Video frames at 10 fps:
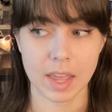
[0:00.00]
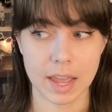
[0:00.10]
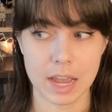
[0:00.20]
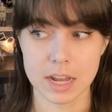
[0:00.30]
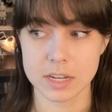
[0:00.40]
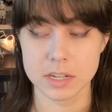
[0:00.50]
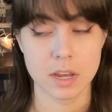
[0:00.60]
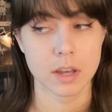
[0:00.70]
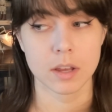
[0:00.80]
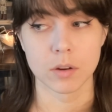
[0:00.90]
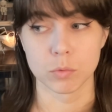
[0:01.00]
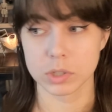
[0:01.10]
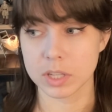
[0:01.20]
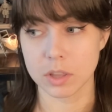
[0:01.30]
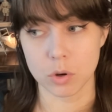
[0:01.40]
And
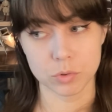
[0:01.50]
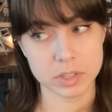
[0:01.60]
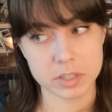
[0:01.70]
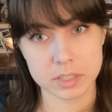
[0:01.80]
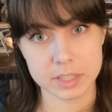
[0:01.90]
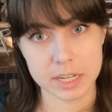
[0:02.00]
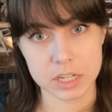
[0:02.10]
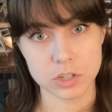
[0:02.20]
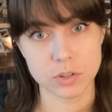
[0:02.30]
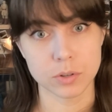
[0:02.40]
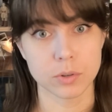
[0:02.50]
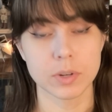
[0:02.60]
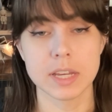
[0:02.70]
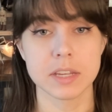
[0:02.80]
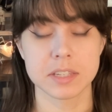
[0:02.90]
really the only thing that they can do
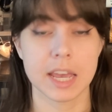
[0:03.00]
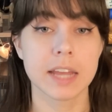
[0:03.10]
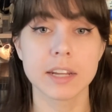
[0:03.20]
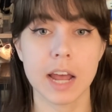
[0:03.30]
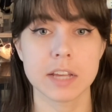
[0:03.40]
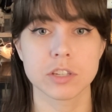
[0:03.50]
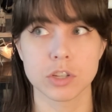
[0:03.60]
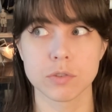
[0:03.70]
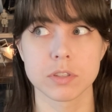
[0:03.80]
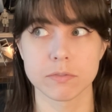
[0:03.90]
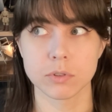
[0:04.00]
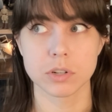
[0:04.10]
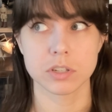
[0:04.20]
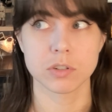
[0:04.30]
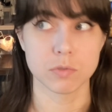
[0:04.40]
is Kanan has to use the
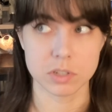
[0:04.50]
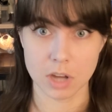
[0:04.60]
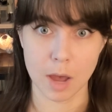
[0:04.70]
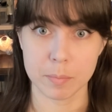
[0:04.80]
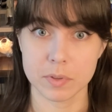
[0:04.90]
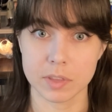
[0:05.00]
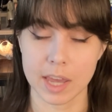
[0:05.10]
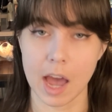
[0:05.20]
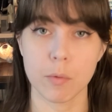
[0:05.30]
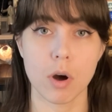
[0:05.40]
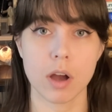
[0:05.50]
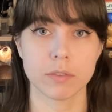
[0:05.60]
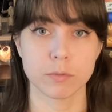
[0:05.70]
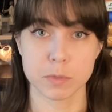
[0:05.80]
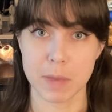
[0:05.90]
Force to stop the catwalk
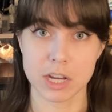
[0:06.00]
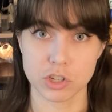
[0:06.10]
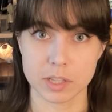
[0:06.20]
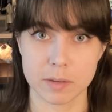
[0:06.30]
from smashing them.